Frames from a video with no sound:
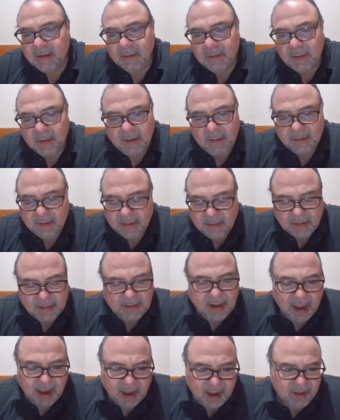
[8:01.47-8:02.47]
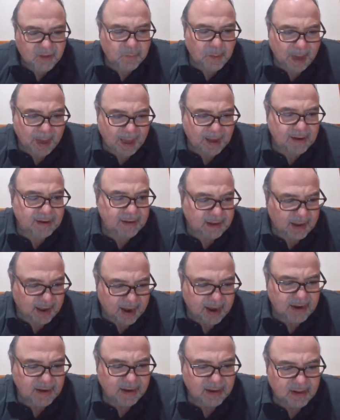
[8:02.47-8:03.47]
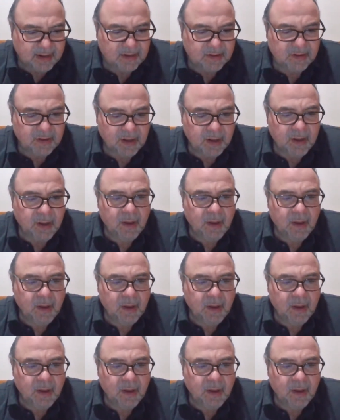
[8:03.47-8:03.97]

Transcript: the days back in the 80s